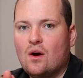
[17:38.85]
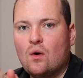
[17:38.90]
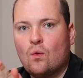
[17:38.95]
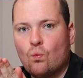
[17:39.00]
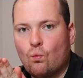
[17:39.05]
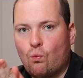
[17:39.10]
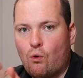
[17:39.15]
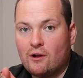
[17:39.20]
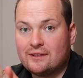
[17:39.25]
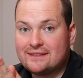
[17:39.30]

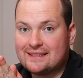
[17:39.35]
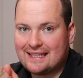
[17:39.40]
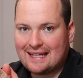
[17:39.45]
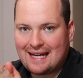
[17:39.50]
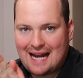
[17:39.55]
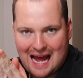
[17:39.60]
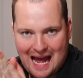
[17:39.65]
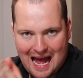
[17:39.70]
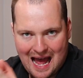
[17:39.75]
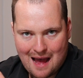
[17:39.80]
what's gonna
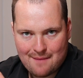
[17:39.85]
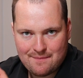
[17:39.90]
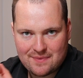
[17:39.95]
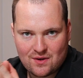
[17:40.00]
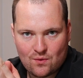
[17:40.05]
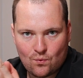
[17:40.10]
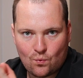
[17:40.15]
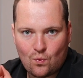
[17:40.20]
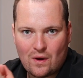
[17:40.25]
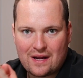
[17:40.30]
happen
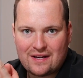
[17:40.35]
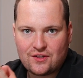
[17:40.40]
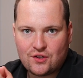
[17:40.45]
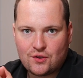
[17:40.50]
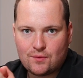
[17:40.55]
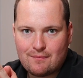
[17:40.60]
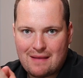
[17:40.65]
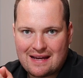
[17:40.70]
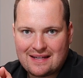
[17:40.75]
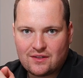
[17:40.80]
when you
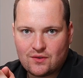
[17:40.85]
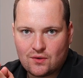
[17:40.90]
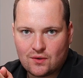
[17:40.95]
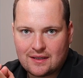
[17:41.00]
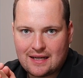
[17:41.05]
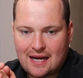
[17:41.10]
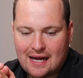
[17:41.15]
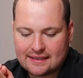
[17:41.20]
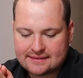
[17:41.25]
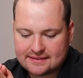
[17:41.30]
make your
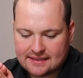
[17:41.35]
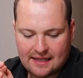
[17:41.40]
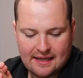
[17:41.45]
cuts.